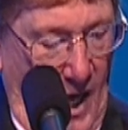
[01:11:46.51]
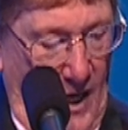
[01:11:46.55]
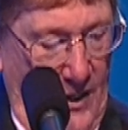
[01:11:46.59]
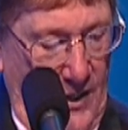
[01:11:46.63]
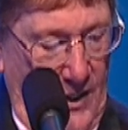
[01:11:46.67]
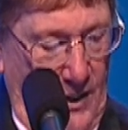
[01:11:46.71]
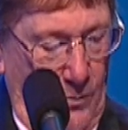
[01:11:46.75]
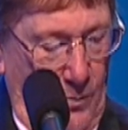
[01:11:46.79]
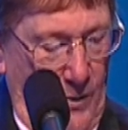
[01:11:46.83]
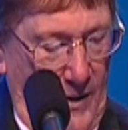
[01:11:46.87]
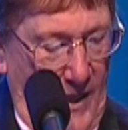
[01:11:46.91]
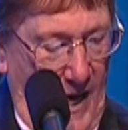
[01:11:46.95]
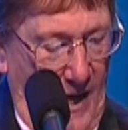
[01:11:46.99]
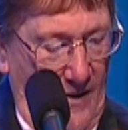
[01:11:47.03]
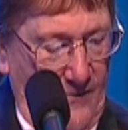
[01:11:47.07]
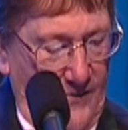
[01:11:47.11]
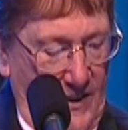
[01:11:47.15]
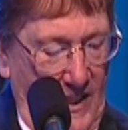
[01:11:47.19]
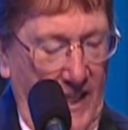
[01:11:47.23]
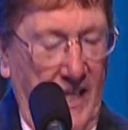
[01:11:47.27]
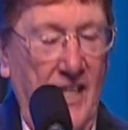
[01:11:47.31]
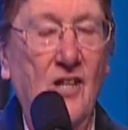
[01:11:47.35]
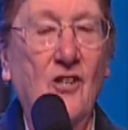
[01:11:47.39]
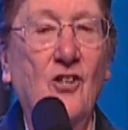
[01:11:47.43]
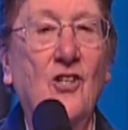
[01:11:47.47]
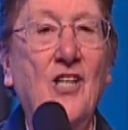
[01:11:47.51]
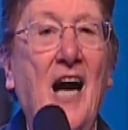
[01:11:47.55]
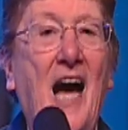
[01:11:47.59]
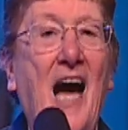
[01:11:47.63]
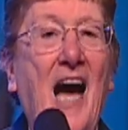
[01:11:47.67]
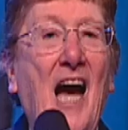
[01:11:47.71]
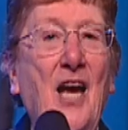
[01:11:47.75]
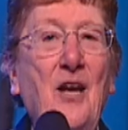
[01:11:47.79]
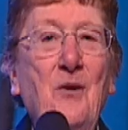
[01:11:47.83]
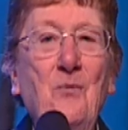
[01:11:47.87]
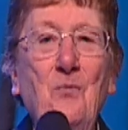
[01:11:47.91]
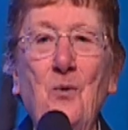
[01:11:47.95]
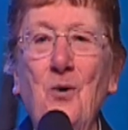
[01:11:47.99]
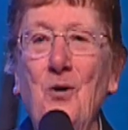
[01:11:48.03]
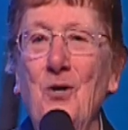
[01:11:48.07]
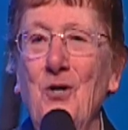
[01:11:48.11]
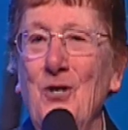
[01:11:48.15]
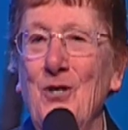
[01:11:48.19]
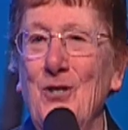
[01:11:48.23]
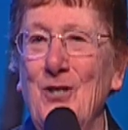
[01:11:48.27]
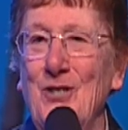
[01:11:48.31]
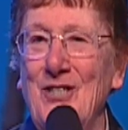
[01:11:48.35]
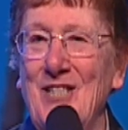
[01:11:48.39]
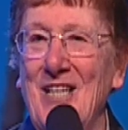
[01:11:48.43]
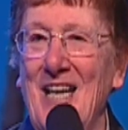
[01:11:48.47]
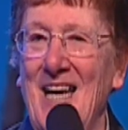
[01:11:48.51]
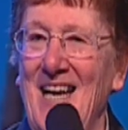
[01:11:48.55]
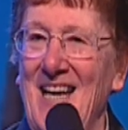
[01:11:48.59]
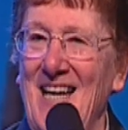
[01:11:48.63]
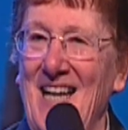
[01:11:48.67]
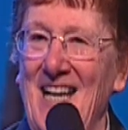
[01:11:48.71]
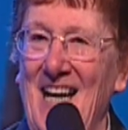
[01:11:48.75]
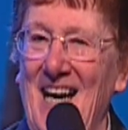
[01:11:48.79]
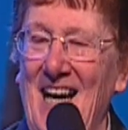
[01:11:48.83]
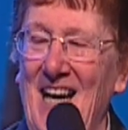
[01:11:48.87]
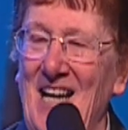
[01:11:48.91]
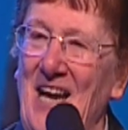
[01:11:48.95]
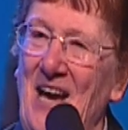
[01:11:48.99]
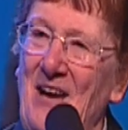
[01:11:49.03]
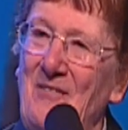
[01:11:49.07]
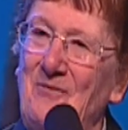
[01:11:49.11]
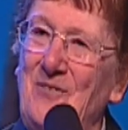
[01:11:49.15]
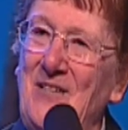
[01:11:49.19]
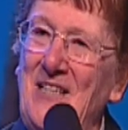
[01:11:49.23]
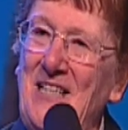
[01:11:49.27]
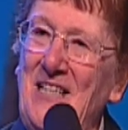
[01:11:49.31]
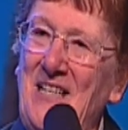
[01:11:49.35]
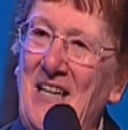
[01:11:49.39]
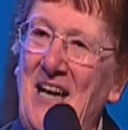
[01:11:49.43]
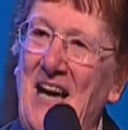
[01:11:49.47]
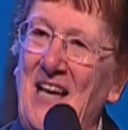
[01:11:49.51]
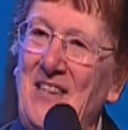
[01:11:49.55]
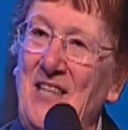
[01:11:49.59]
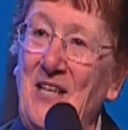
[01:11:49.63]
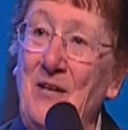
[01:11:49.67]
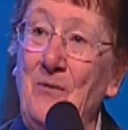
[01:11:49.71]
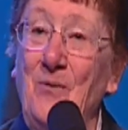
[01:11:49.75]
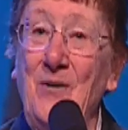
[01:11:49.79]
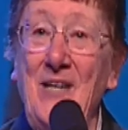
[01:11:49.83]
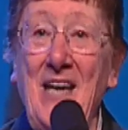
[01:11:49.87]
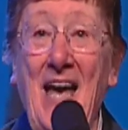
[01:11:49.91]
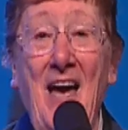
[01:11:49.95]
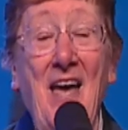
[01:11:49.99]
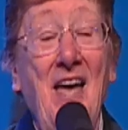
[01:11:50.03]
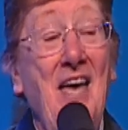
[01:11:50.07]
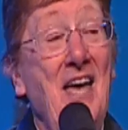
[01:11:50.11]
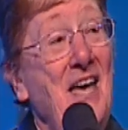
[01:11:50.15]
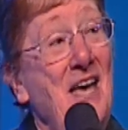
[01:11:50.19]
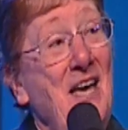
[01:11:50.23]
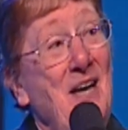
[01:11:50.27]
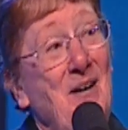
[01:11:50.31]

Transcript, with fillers: I think we have to hear kind words. I have to. He- I think we have